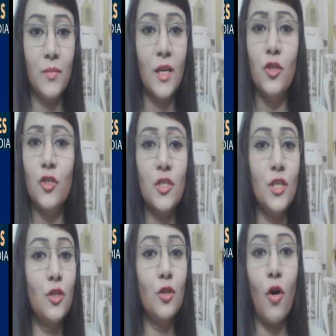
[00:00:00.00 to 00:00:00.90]
You just
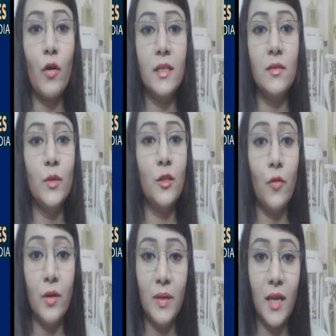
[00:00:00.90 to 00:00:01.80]
need to log in with your
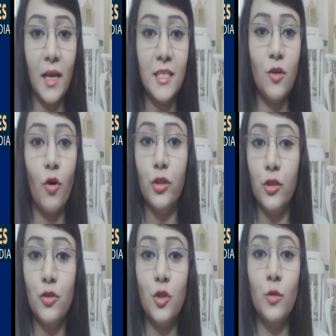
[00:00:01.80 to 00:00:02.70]
email ID on
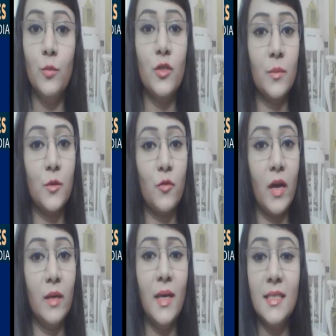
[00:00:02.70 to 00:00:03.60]
YouTube to
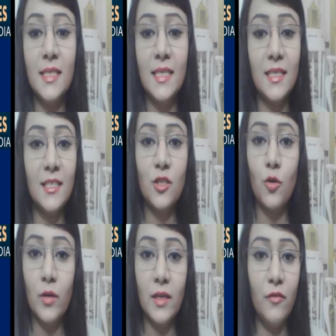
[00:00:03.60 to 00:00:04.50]
subscribe. That's it. It's
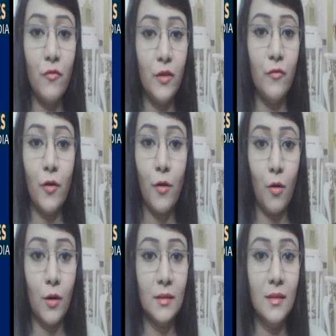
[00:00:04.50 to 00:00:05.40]
totally free for
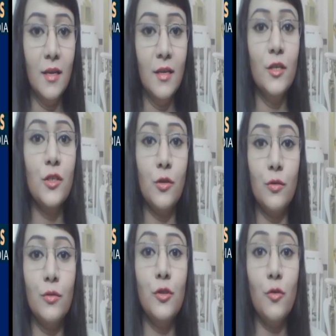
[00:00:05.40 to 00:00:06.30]
all. So
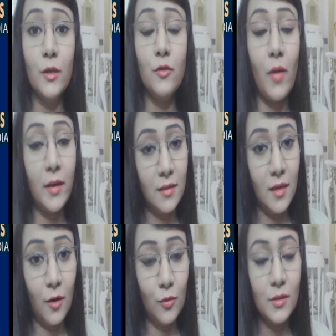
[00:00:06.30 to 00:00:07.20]
do it right
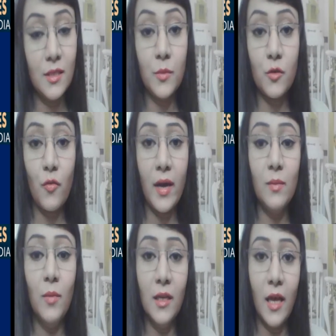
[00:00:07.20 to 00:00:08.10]
now.
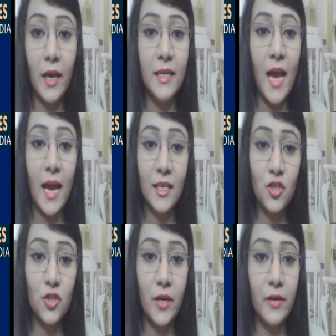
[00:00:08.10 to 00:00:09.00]
Subscribe, like, and
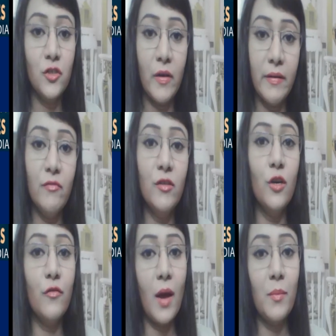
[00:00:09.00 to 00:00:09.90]
share. Share it with your
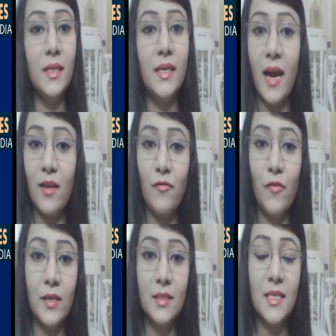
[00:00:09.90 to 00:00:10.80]
family and
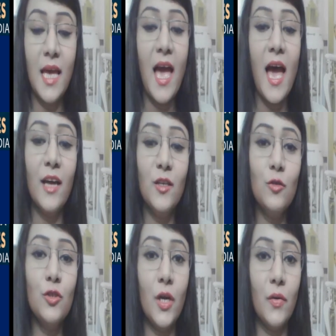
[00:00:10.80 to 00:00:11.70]
friends, and
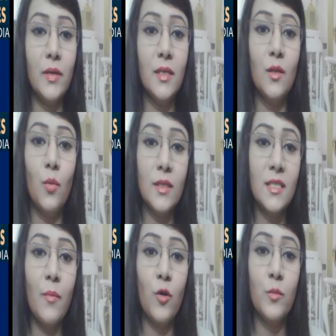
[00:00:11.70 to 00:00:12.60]
do share it in the
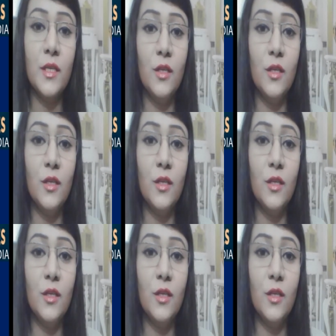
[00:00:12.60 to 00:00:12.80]
WhatsApp groups